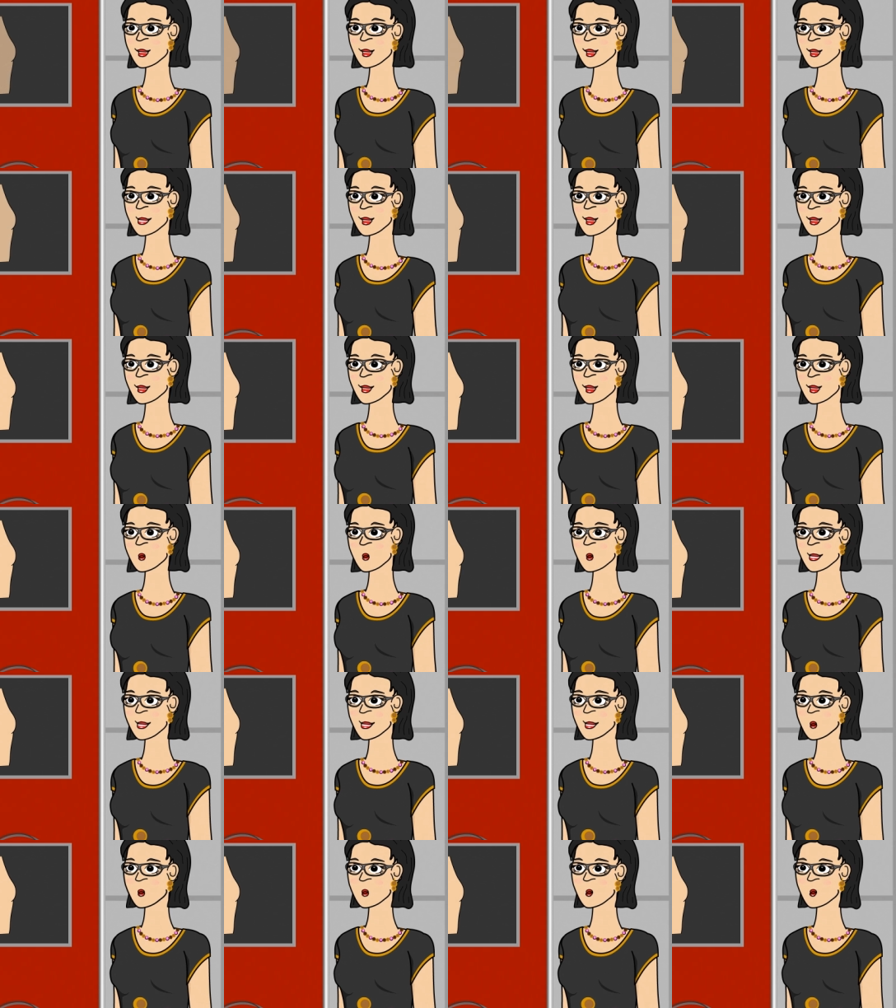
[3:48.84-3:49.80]
Some
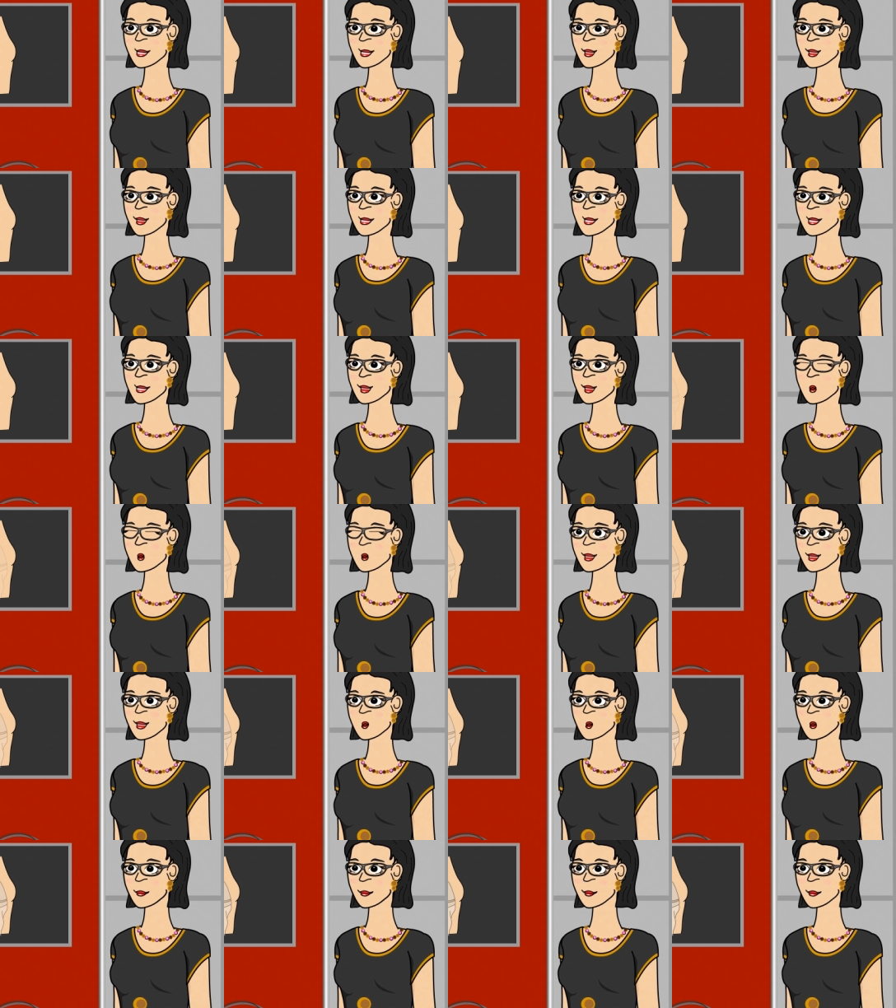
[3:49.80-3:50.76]
use Surpass to
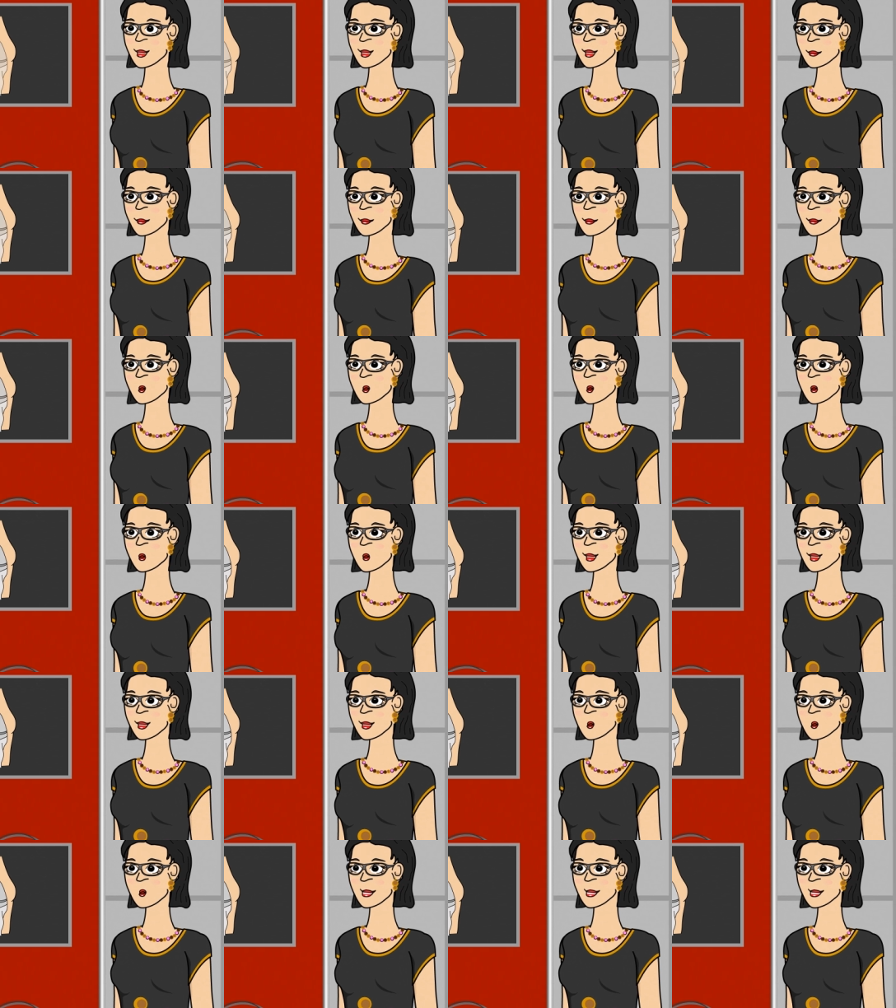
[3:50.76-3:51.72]
measure
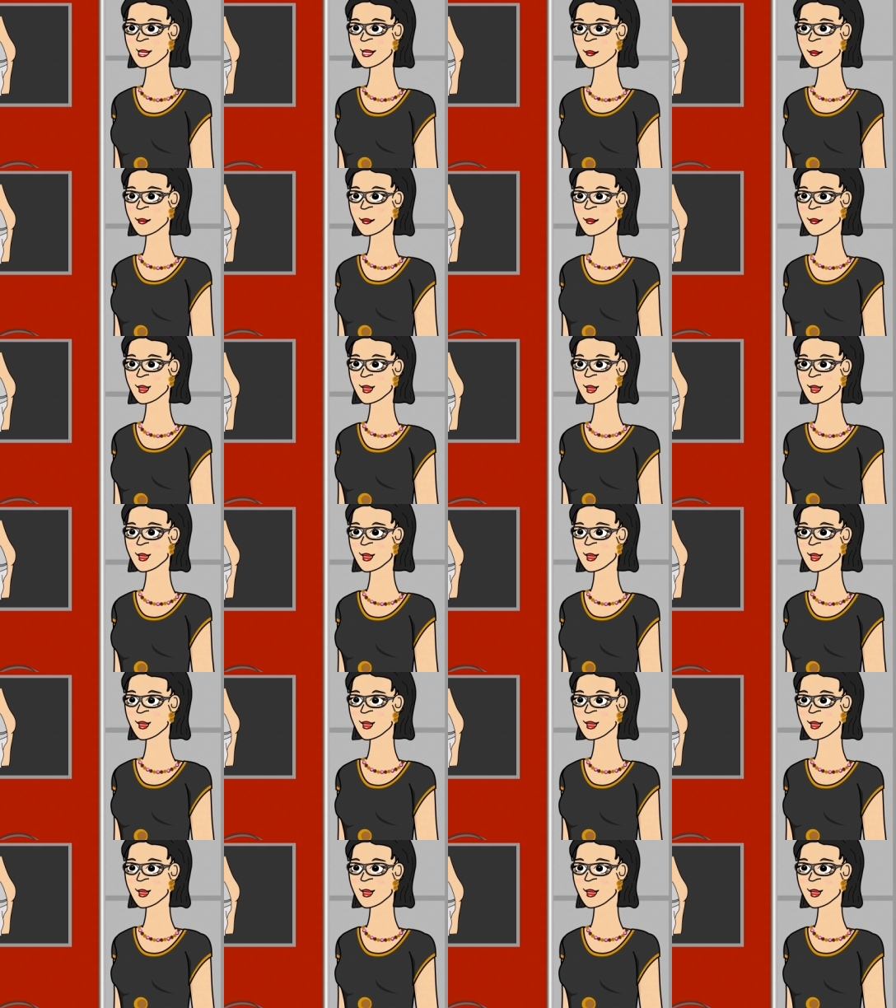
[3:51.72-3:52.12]
biomaterials.